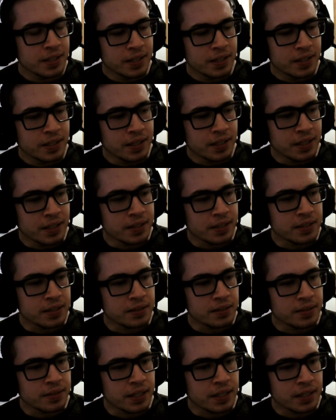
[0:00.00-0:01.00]
ATEEZ
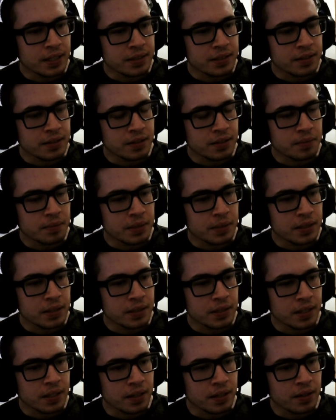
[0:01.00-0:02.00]
fan. I saw them at
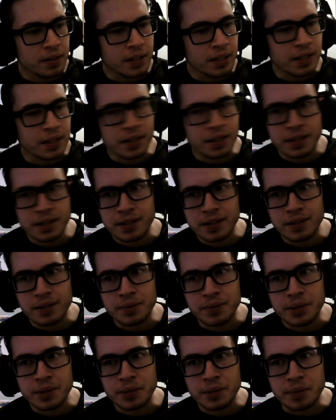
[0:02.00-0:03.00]
KCON in LA, and they
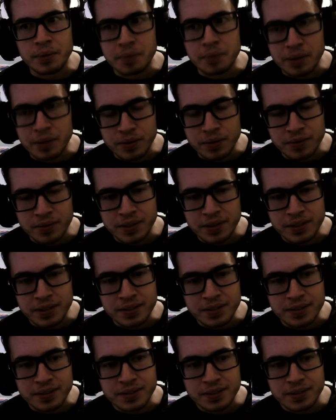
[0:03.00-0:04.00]
really won me over,
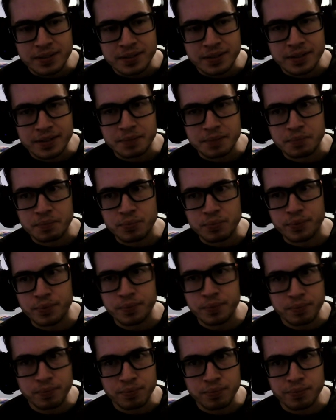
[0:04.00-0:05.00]
as they're
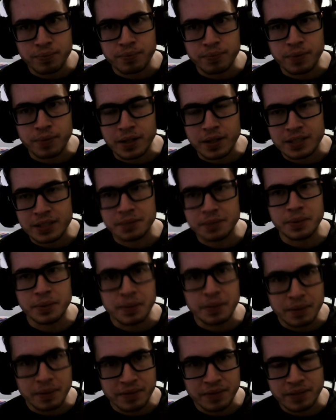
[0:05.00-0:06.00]
possibly
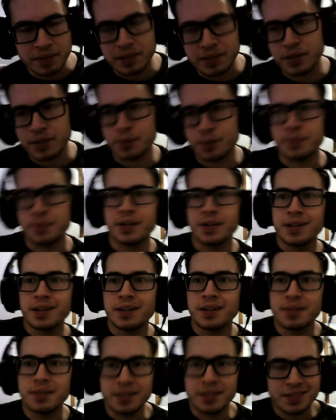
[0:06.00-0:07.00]
my favorite group right
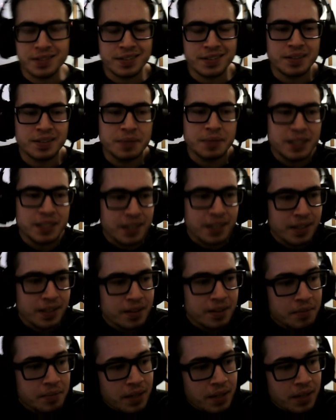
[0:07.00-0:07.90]
now. That's how much I like them.